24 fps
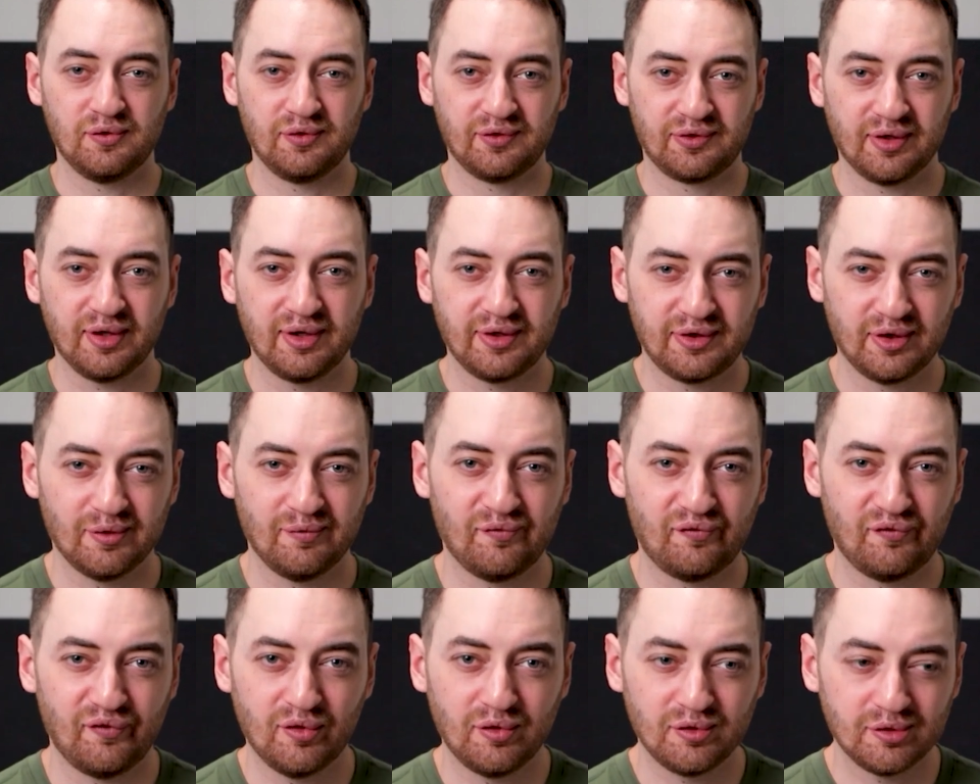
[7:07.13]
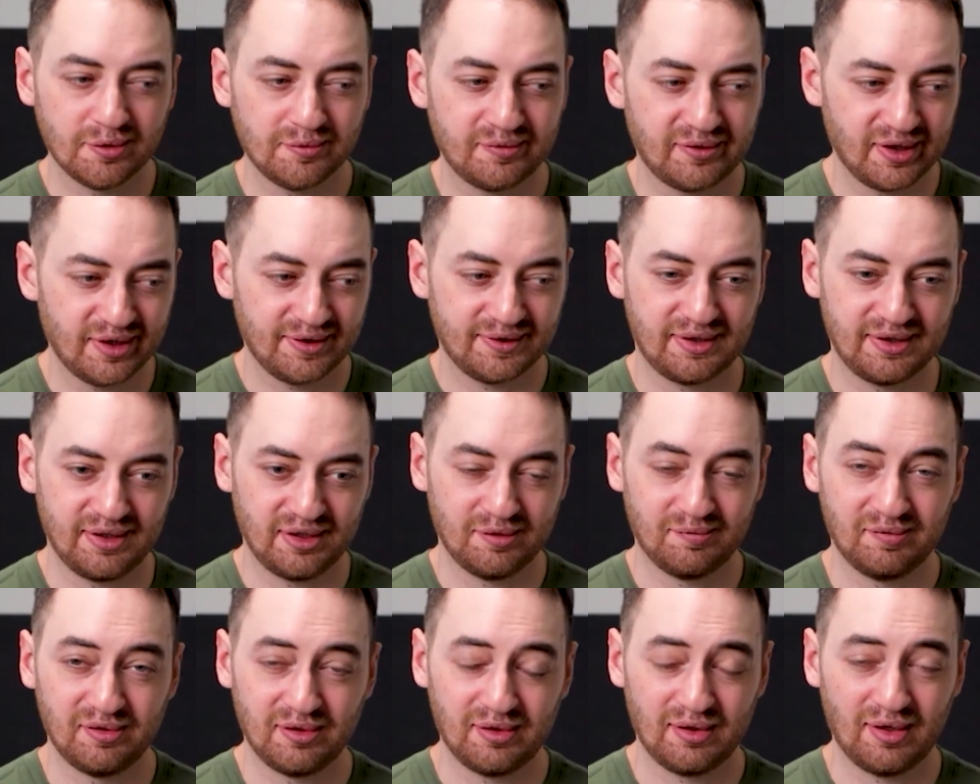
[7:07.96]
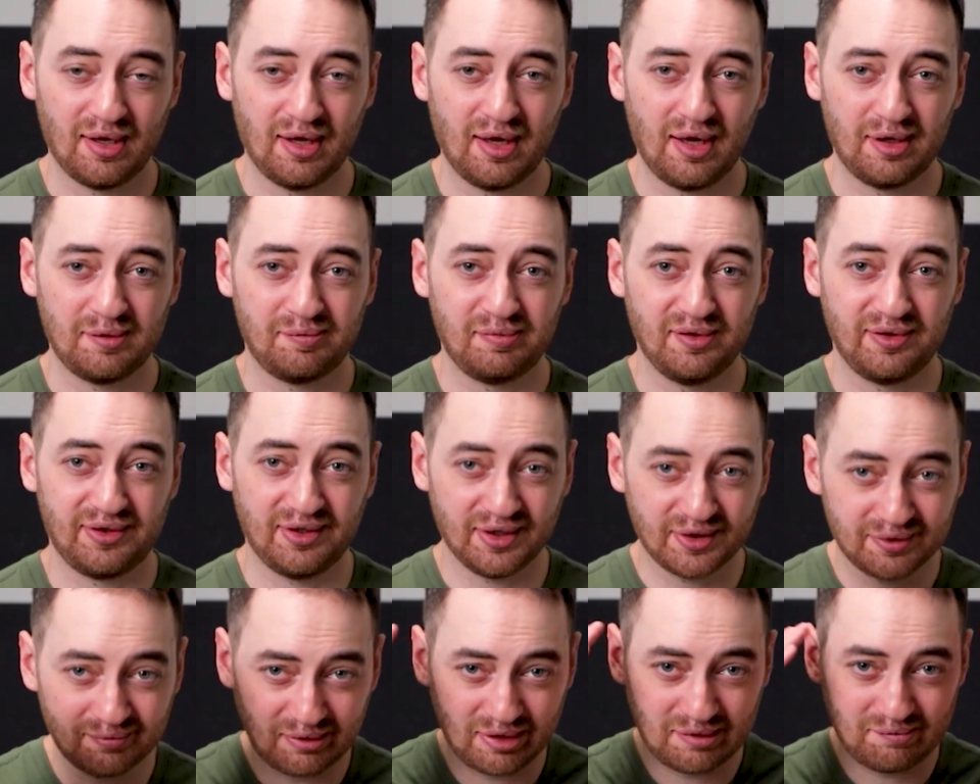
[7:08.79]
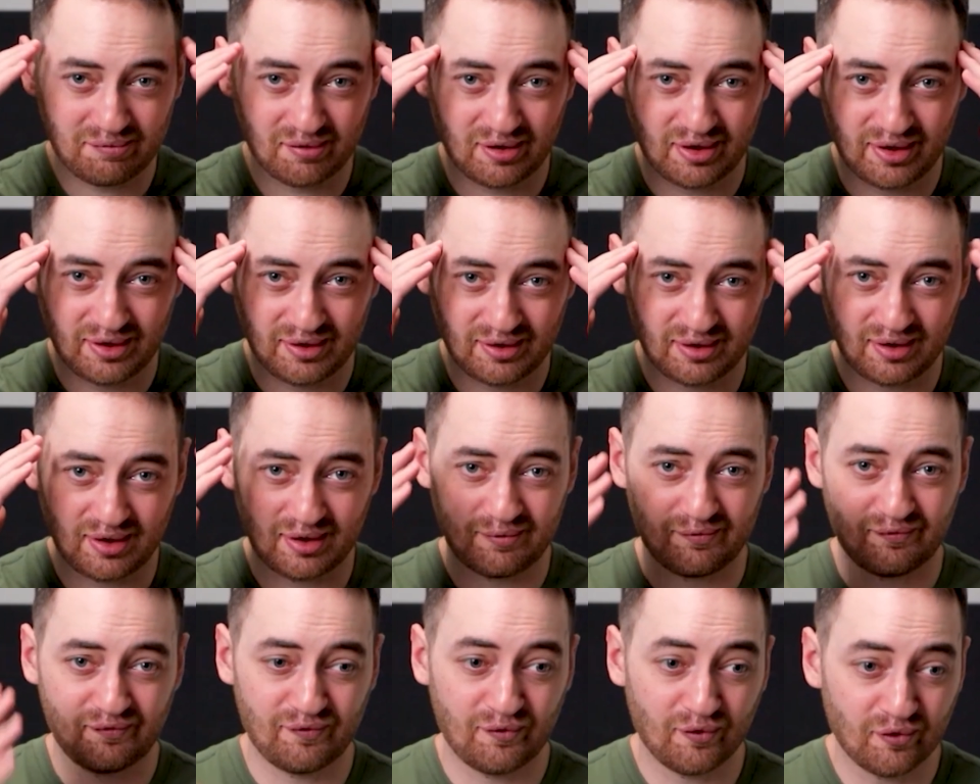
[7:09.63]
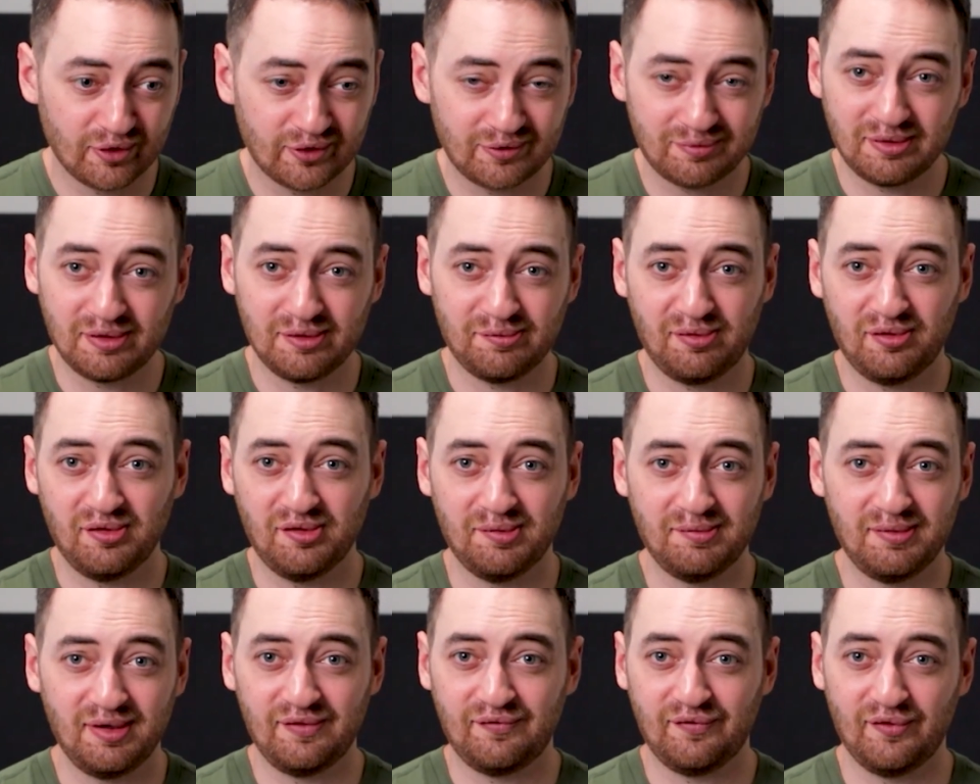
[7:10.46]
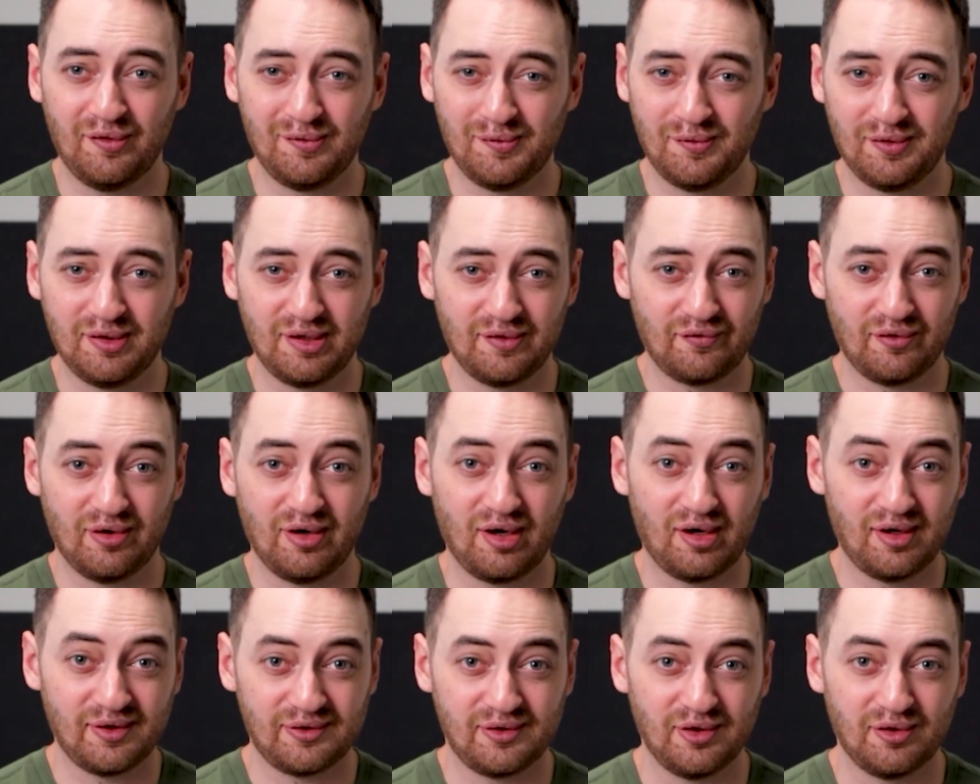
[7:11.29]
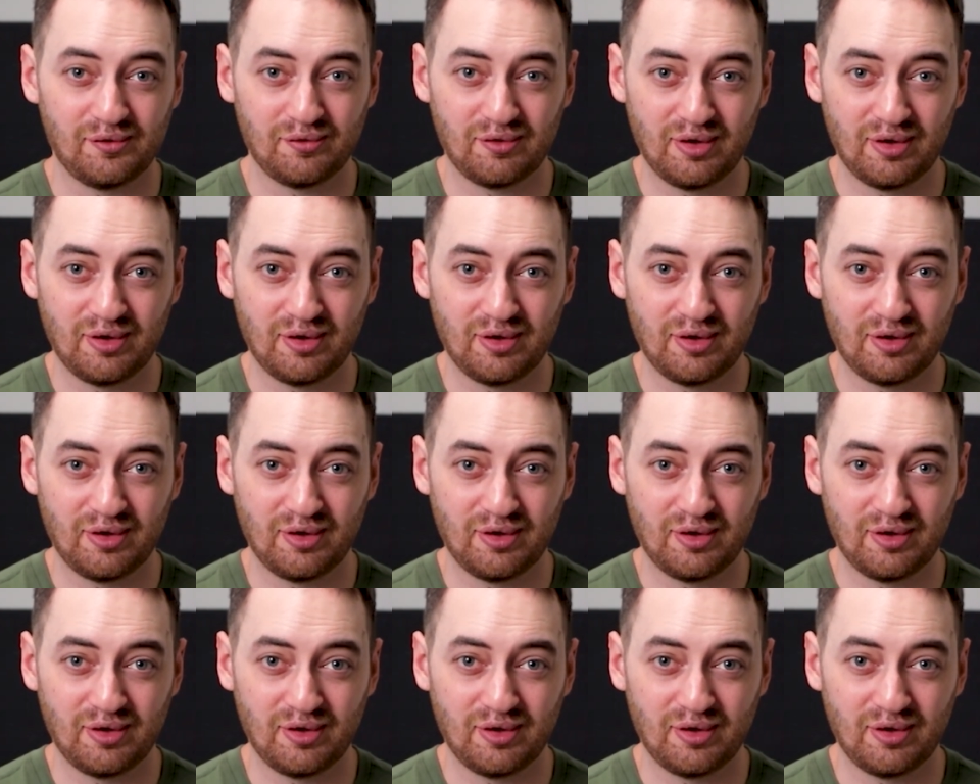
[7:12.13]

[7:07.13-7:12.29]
was like some phone-obsessed demon had possessed my brain and forced me to pull out my phone whenever I got stuck